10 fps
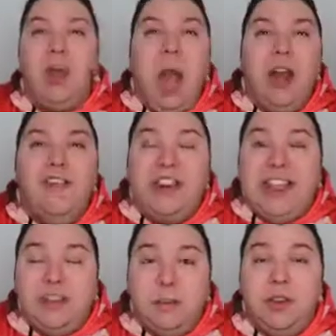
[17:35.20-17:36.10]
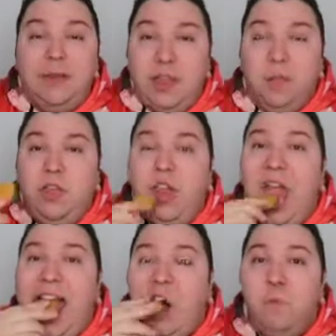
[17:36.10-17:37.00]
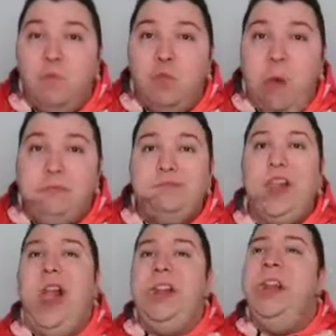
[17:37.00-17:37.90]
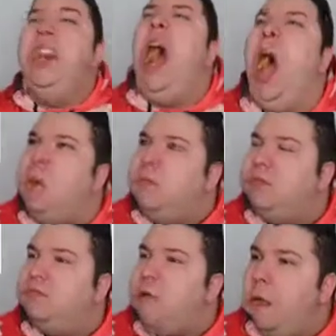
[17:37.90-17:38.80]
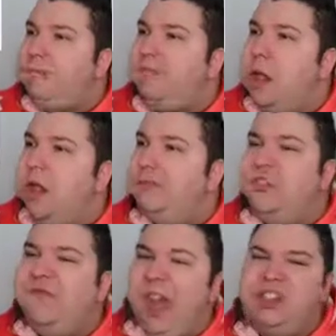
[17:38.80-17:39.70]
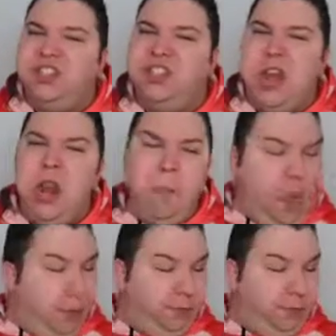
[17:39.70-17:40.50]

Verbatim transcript: I don't even eat them to begin with. I need help. I'm too fat to stand up.